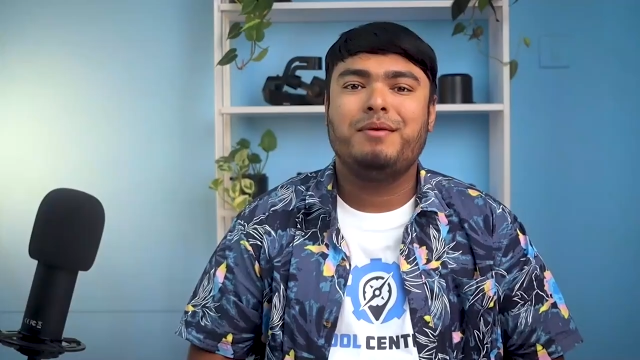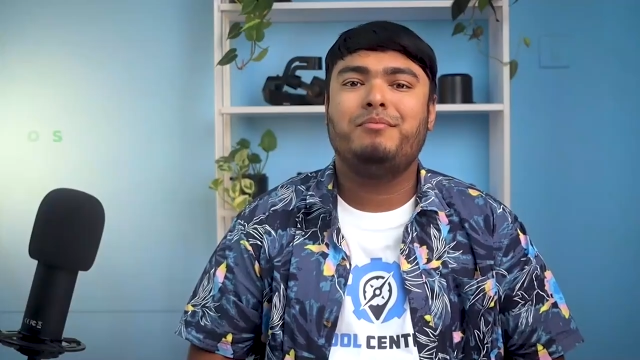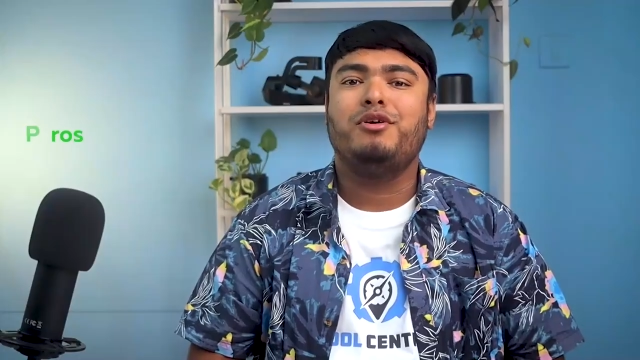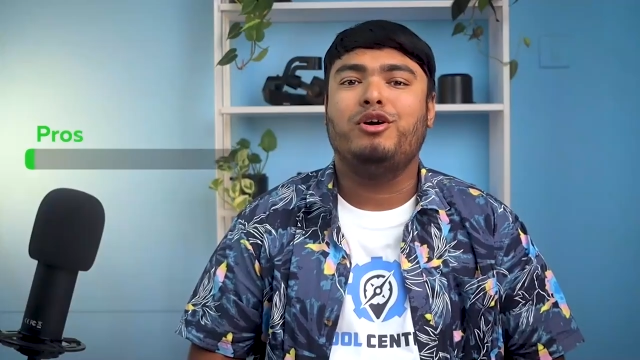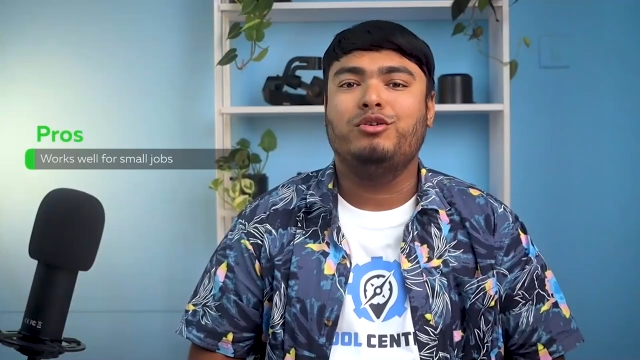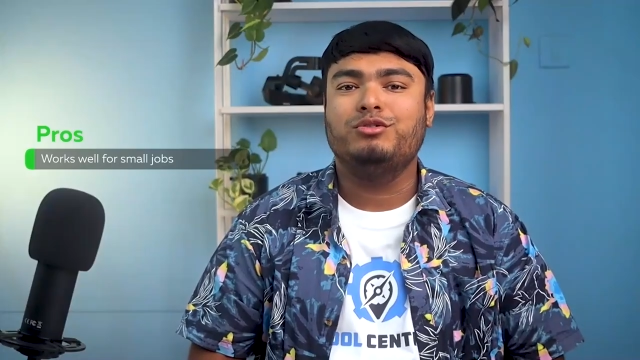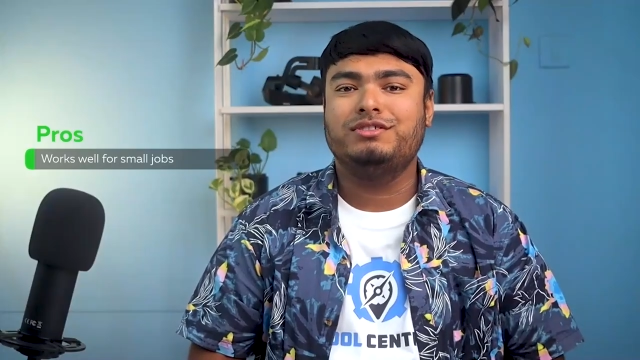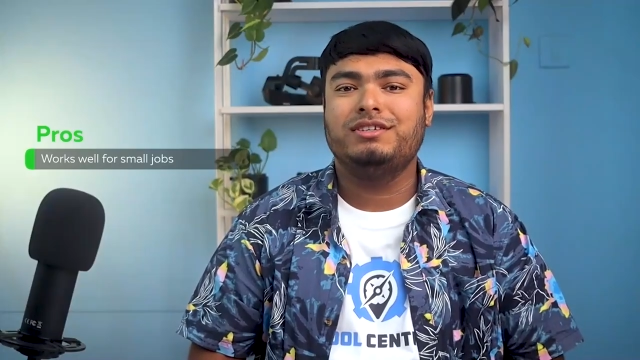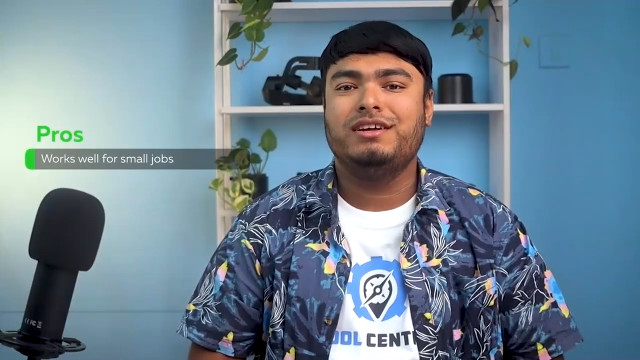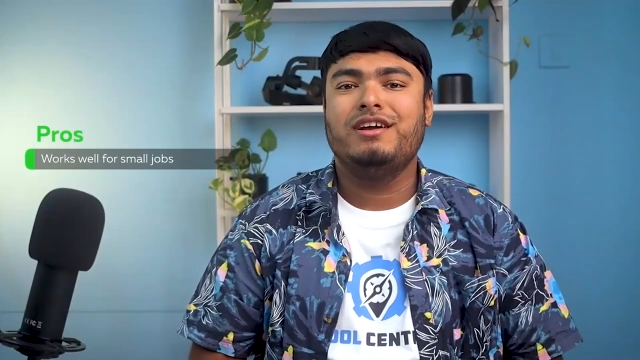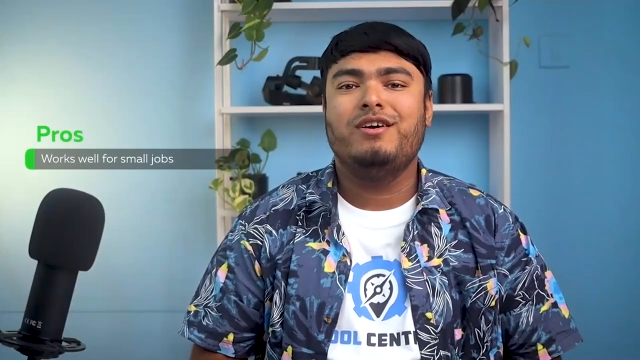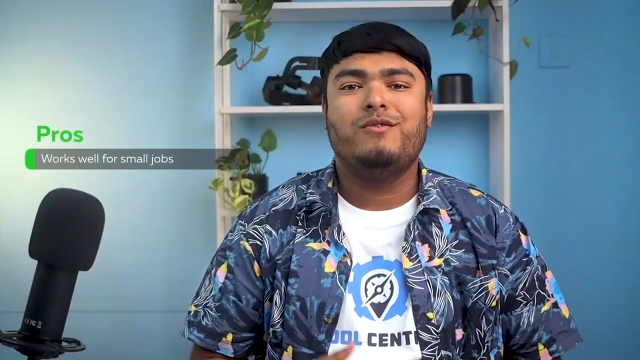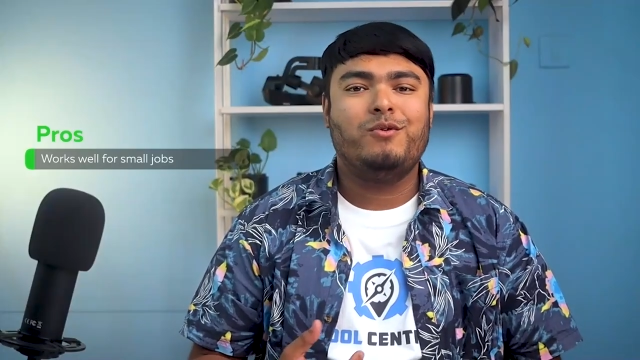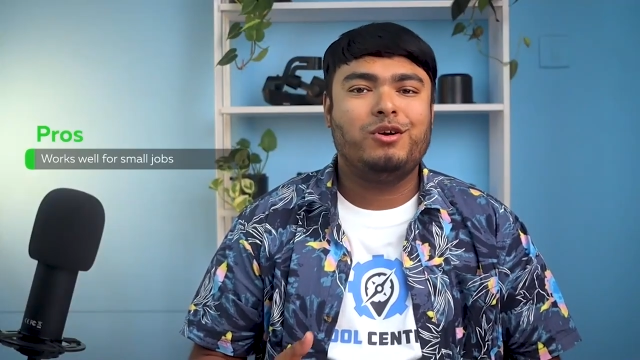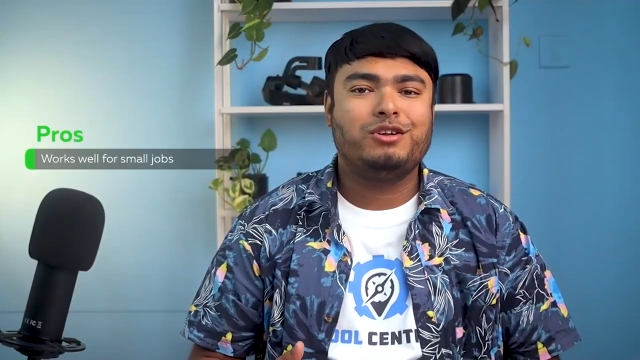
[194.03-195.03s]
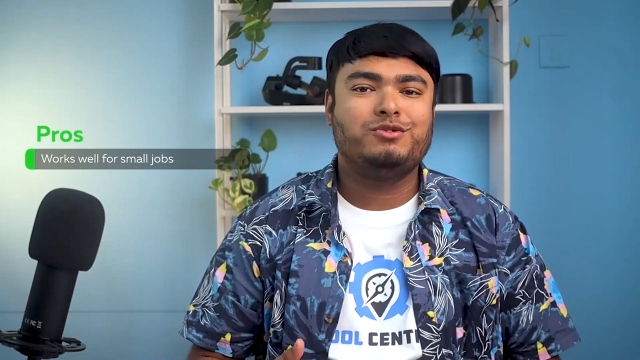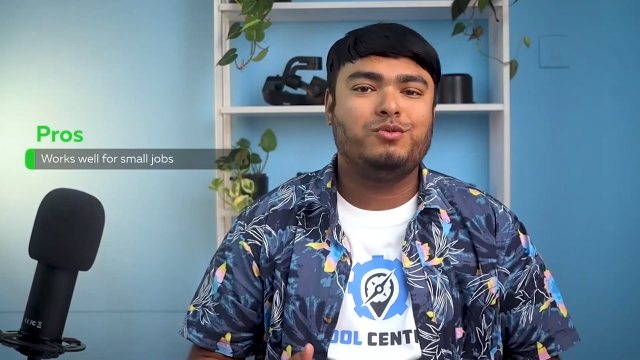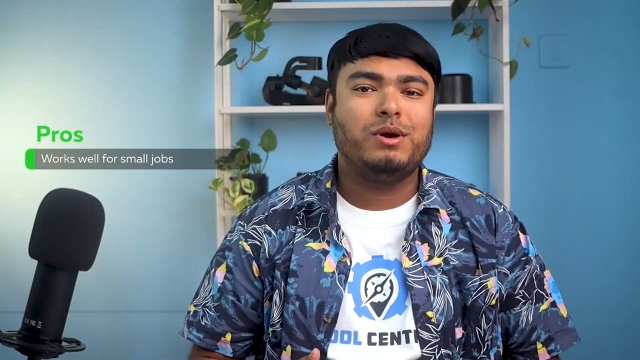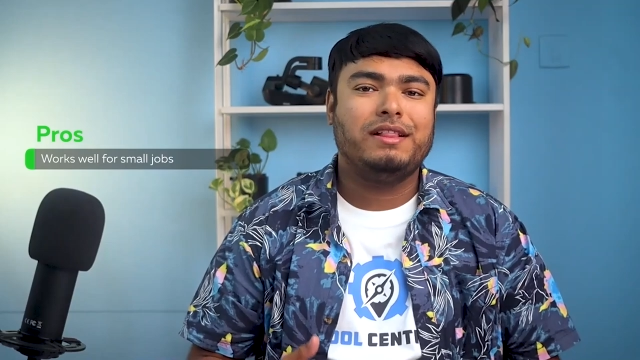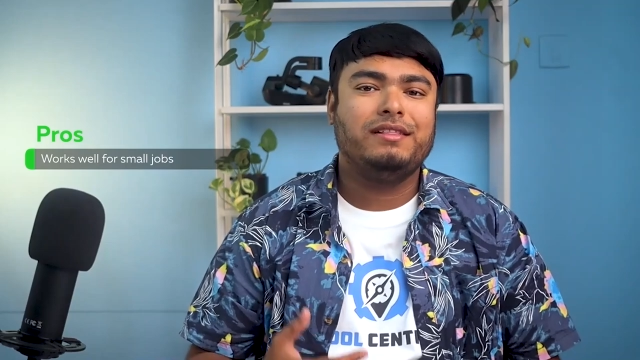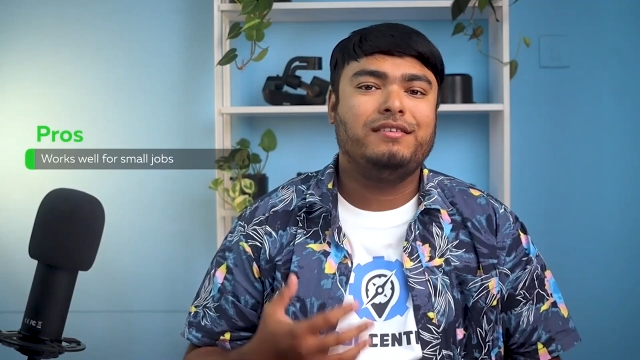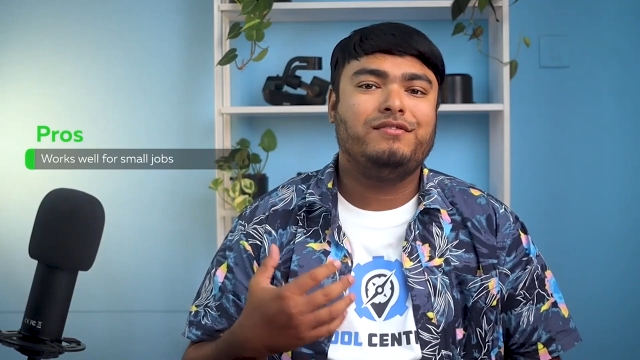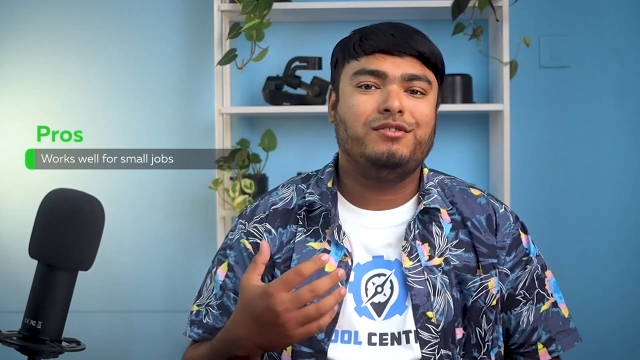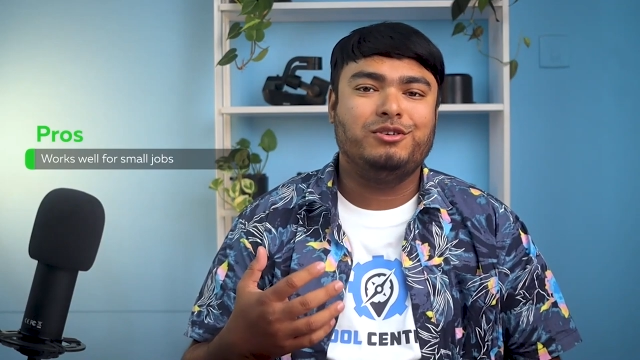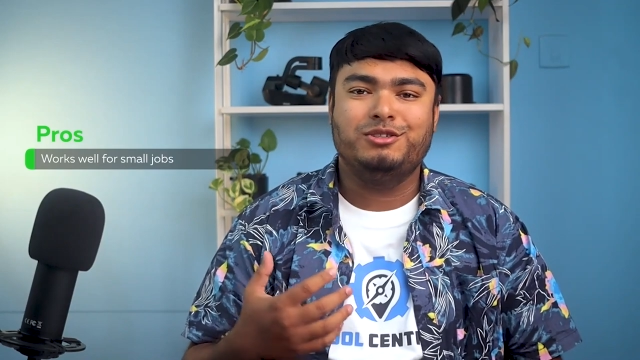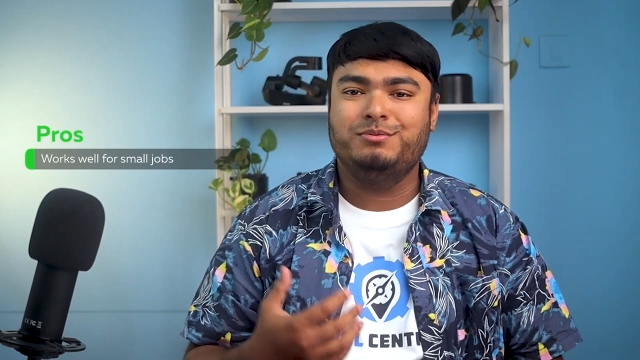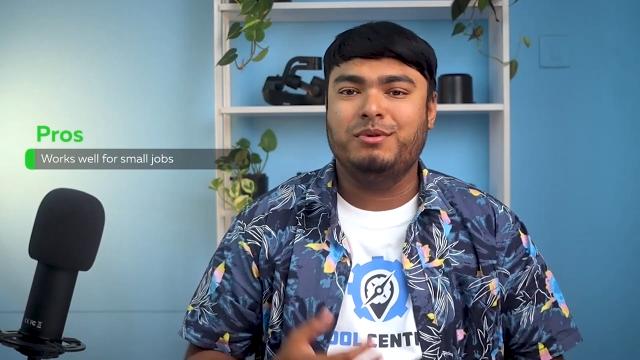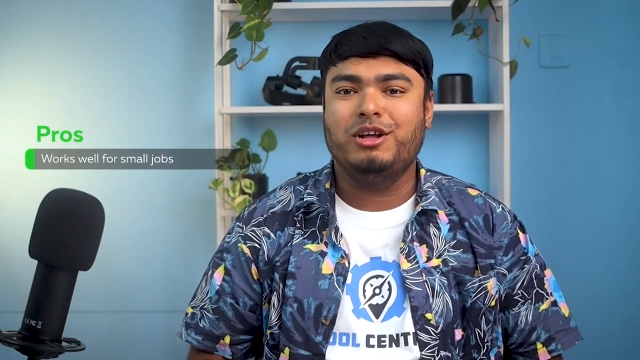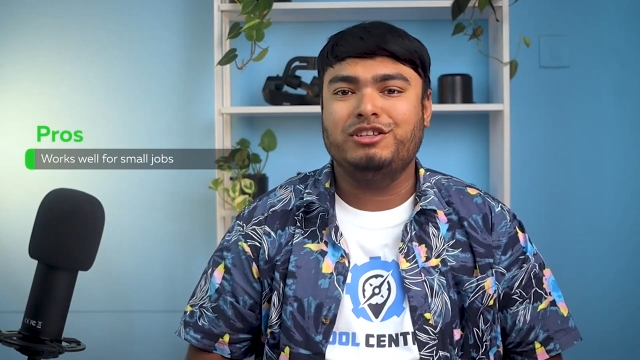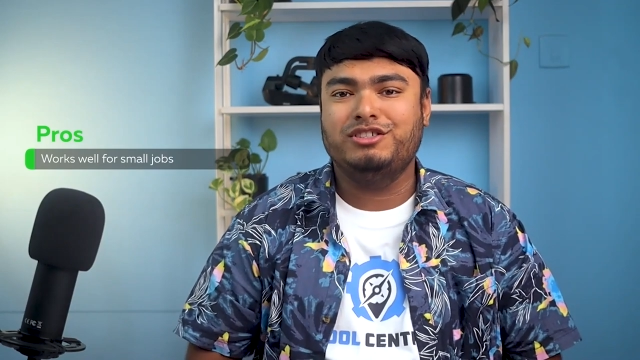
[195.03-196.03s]
Pros works well for
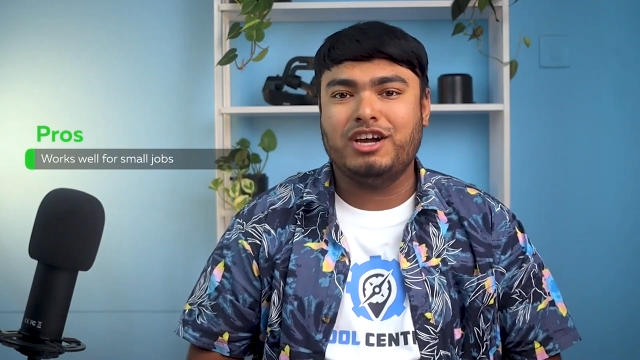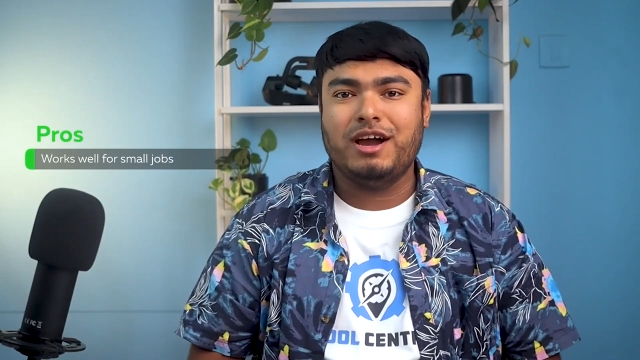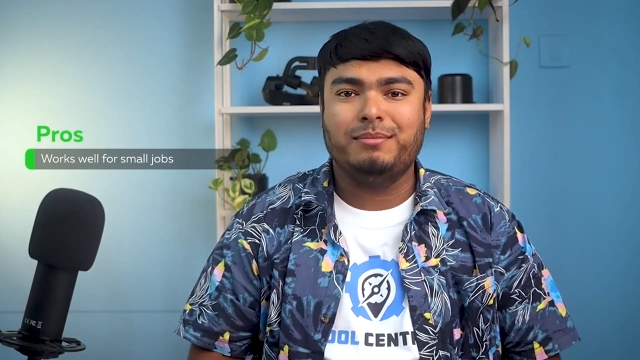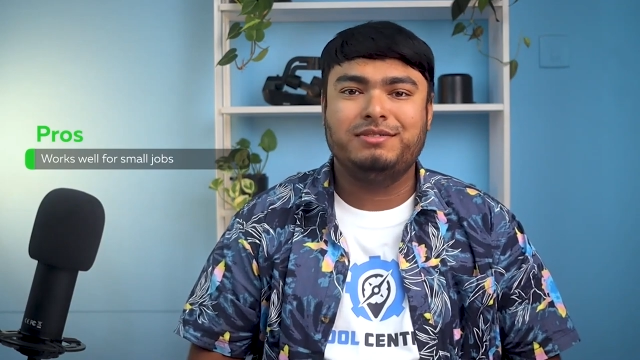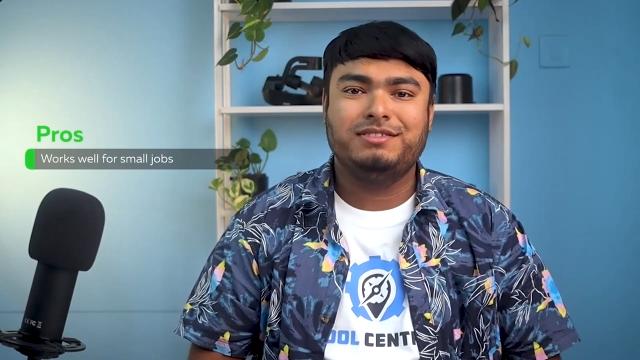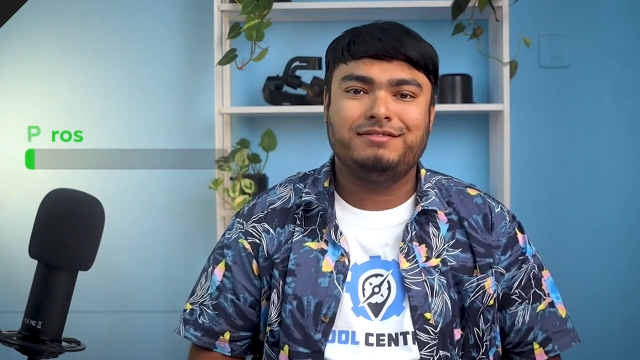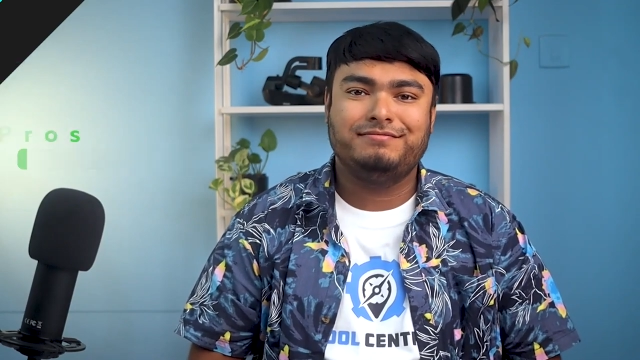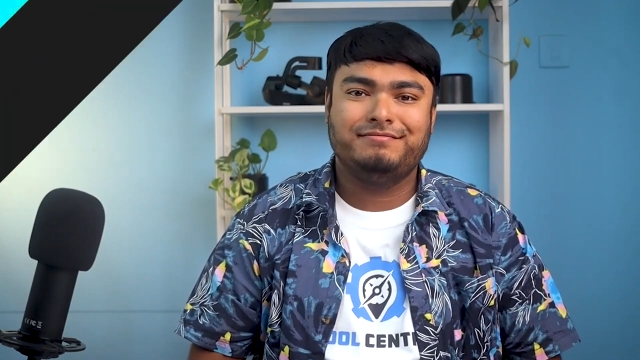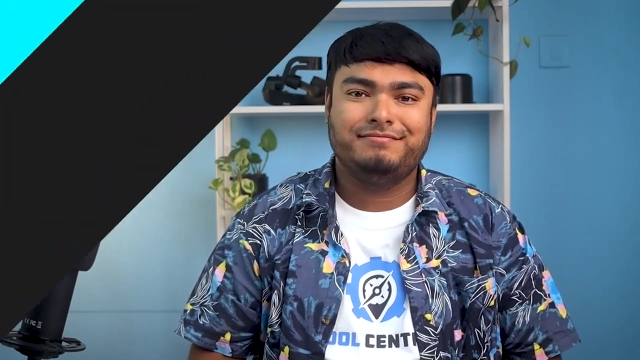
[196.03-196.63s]
small jobs.